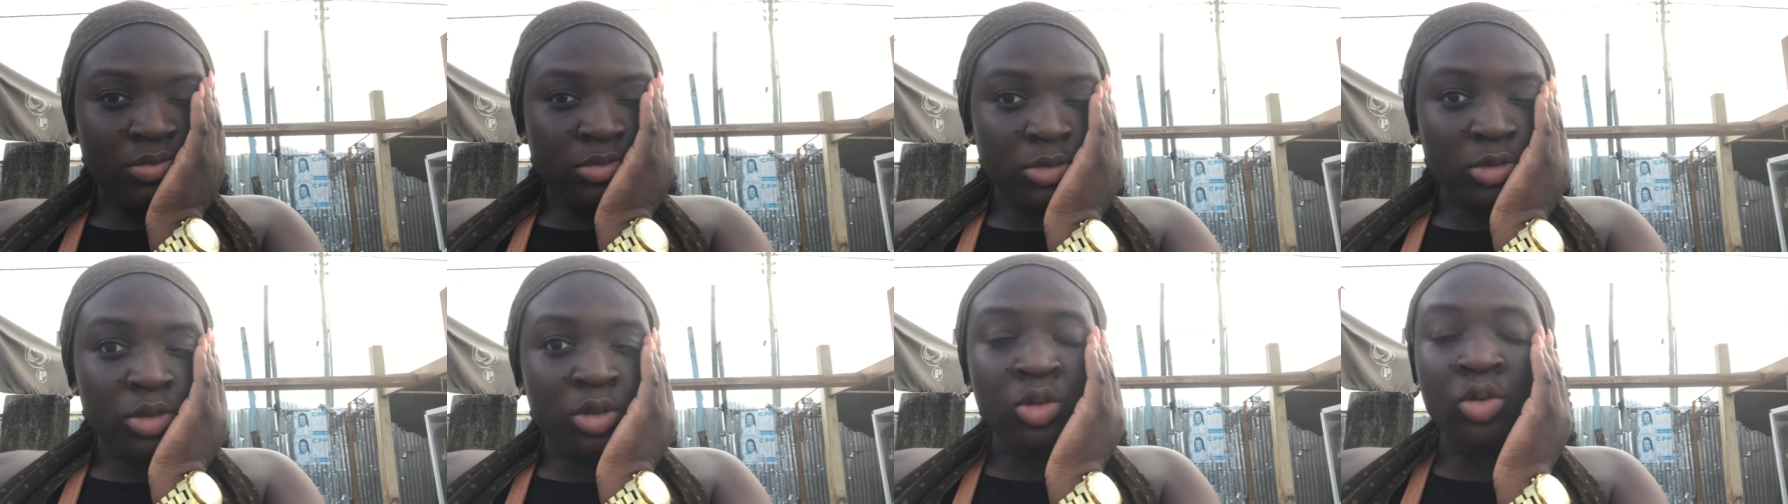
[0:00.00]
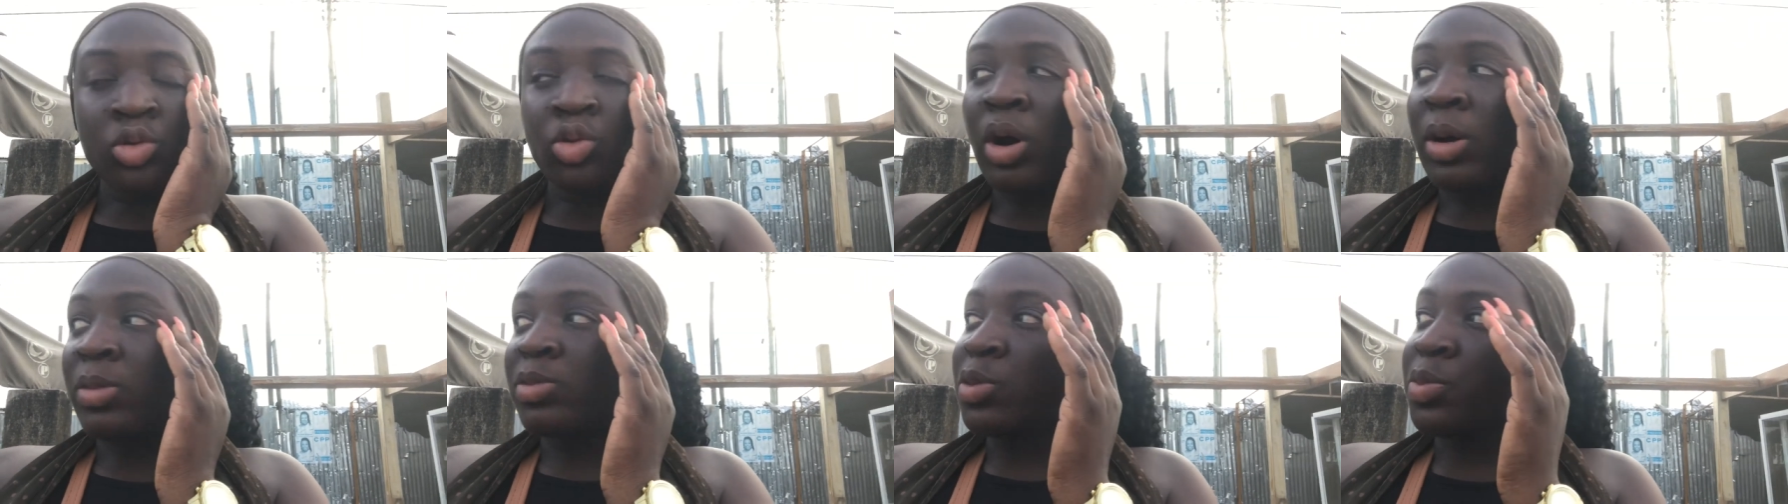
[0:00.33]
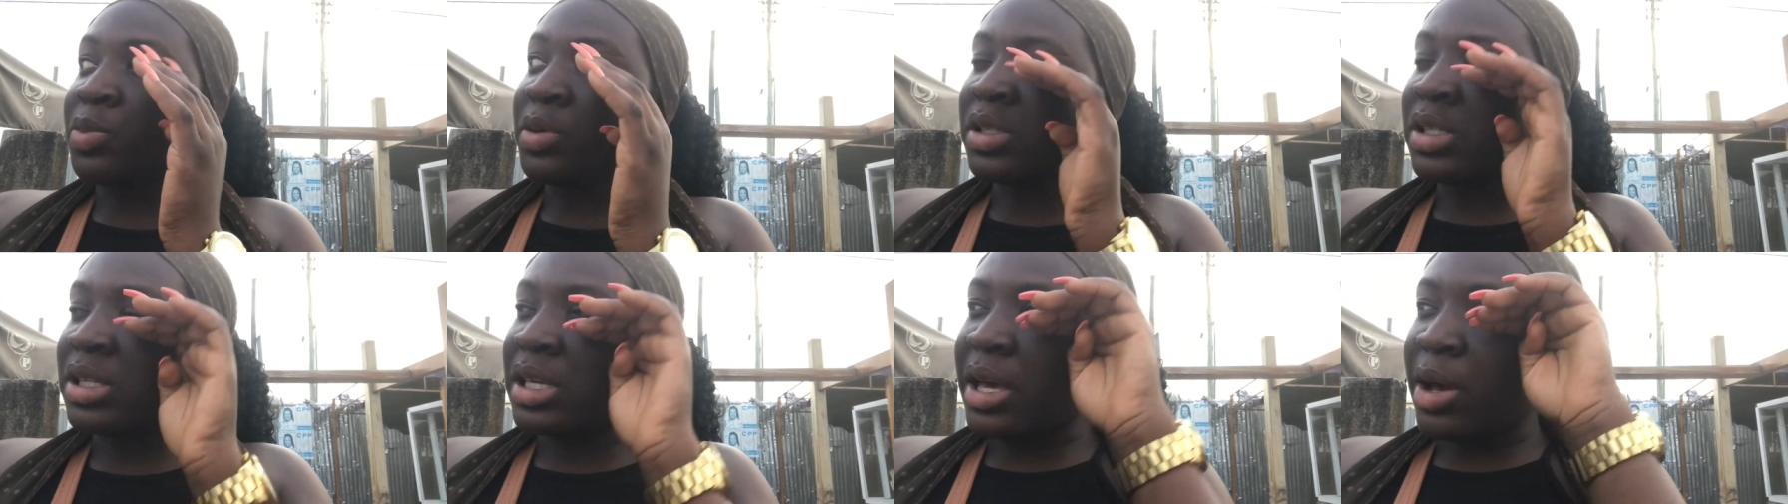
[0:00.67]
So I'm
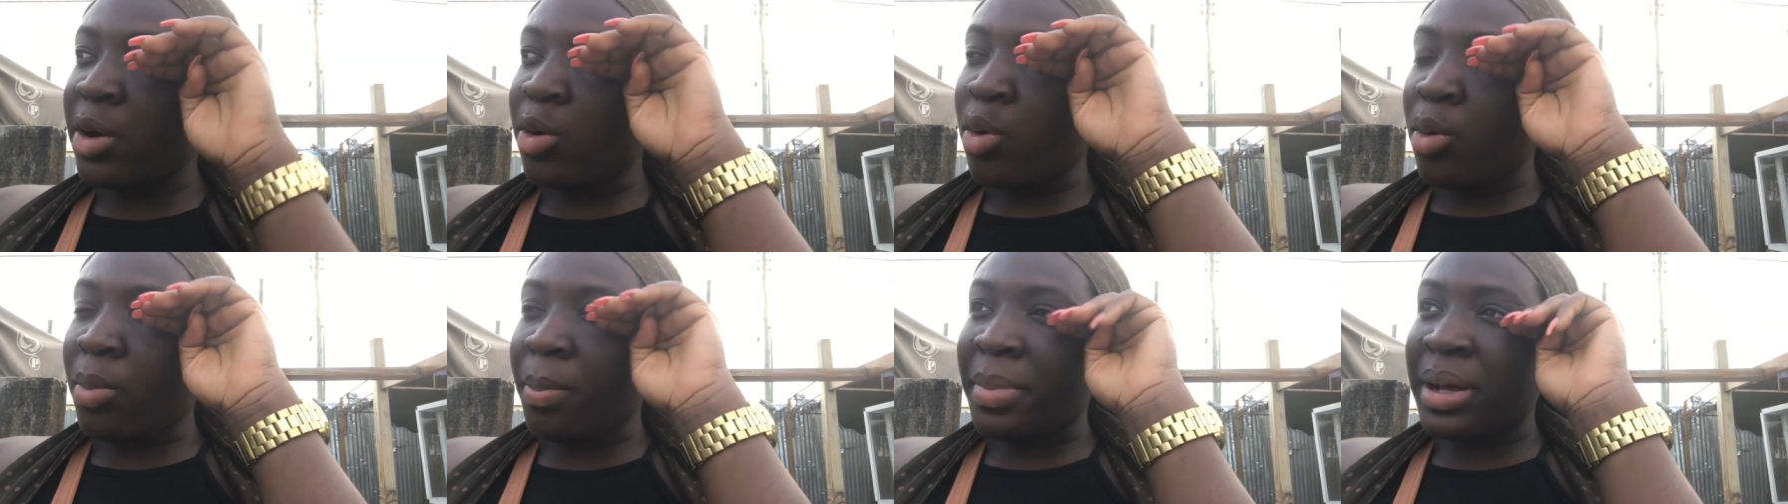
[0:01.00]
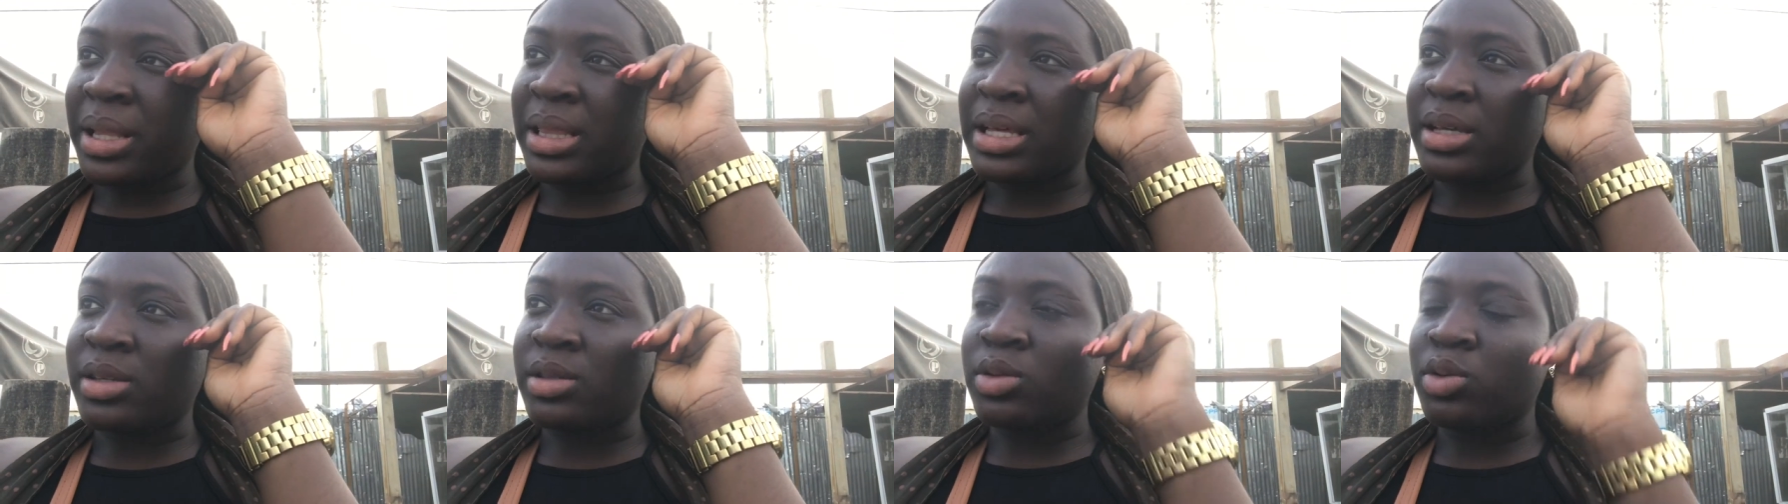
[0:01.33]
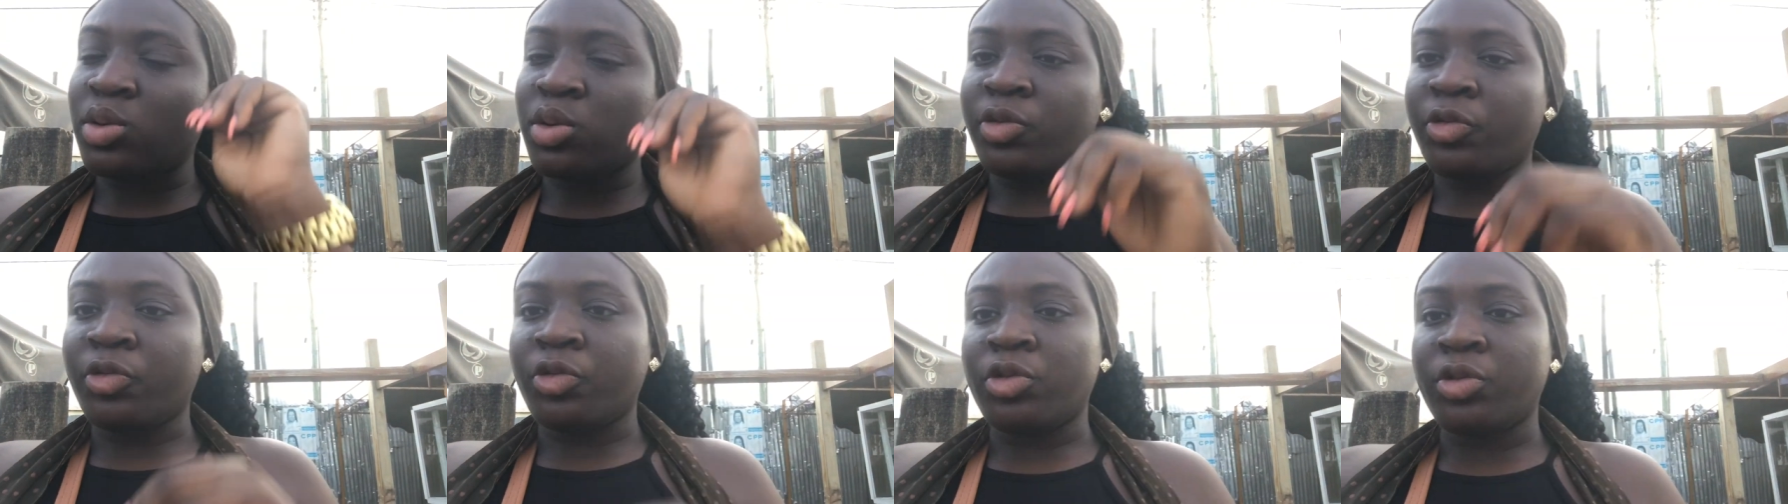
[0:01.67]
supposed to get home, but there's
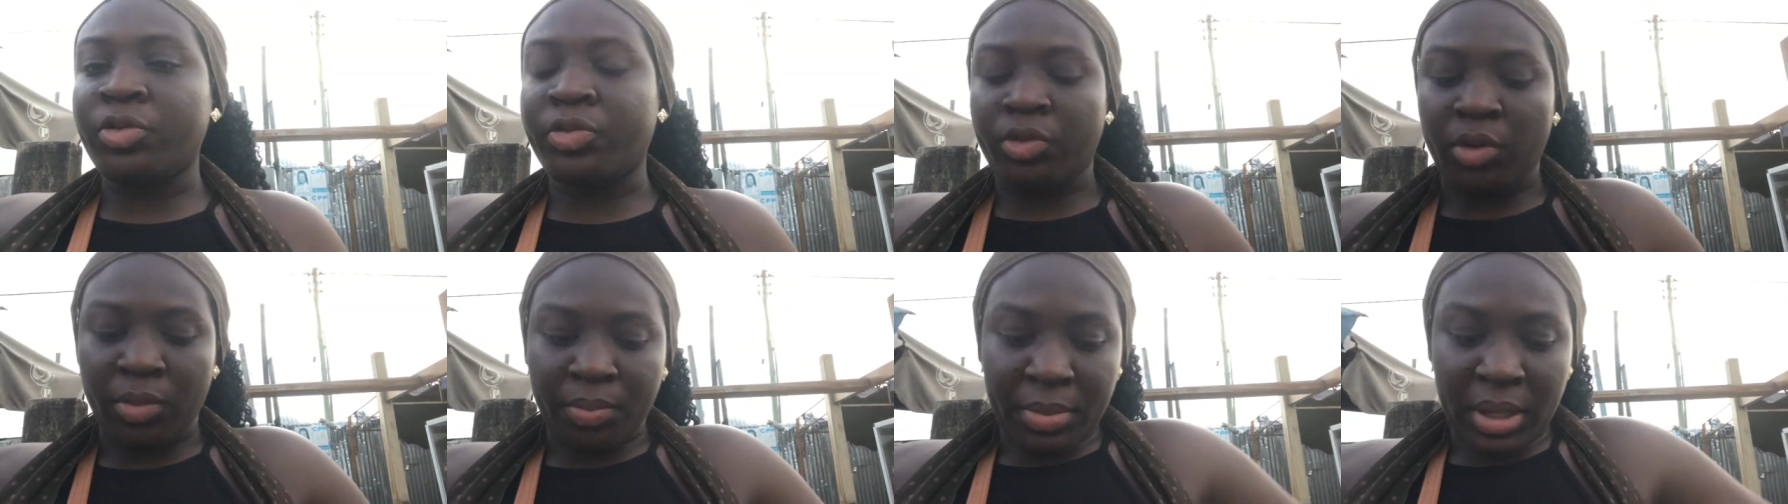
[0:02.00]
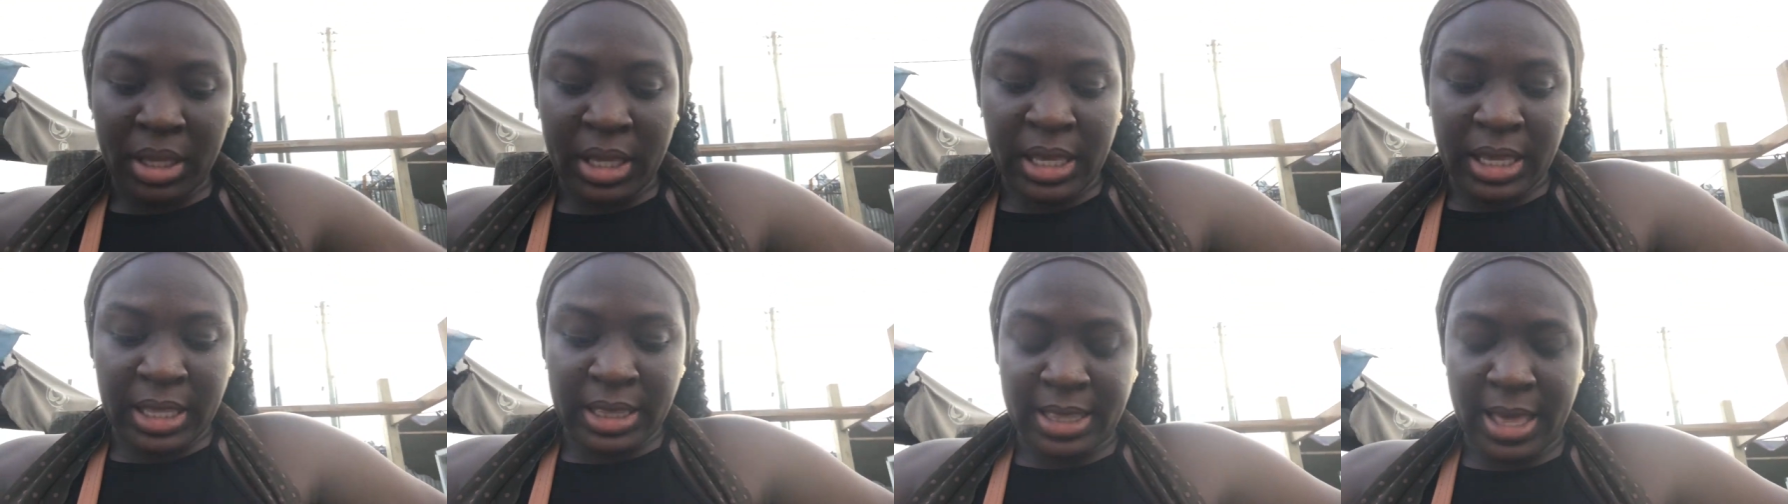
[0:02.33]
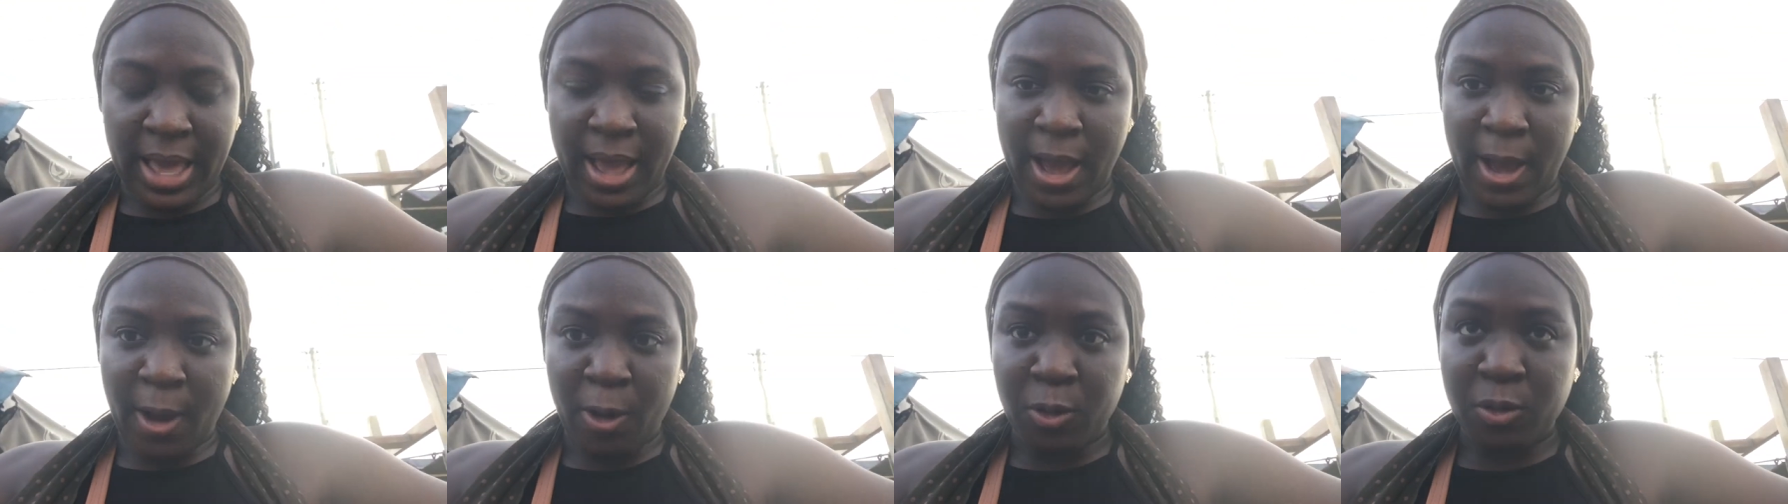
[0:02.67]
no food for me in the
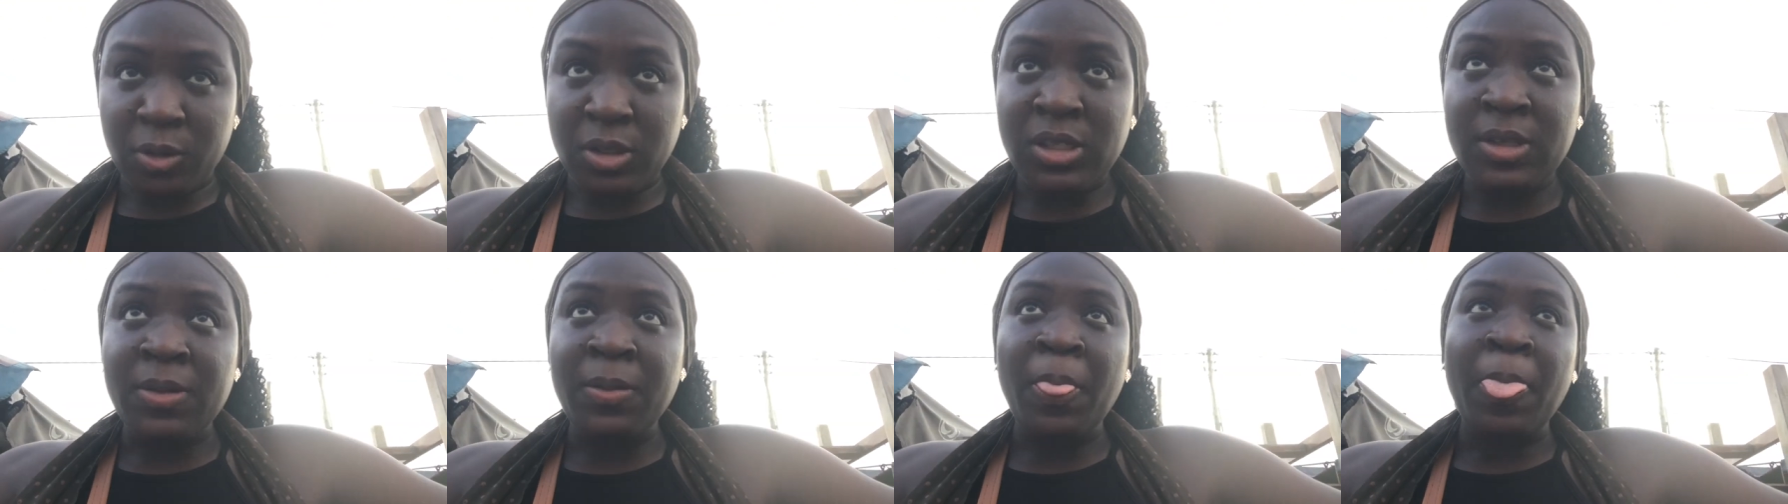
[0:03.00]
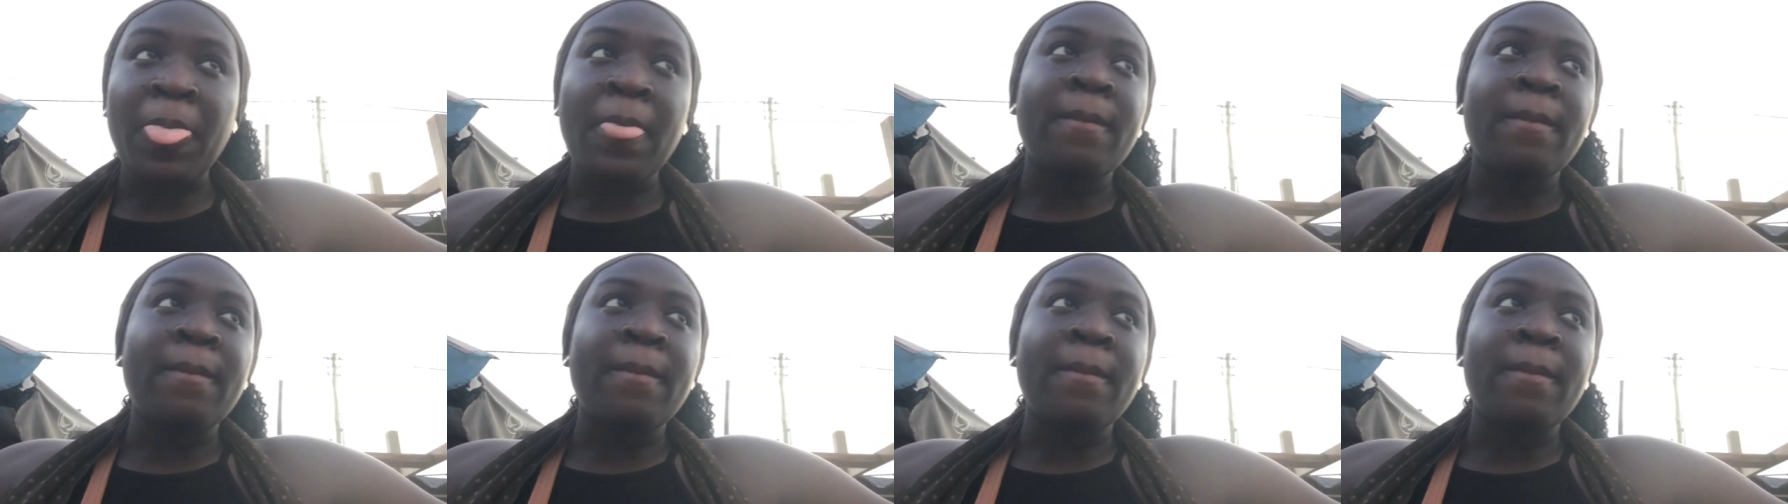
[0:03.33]
house.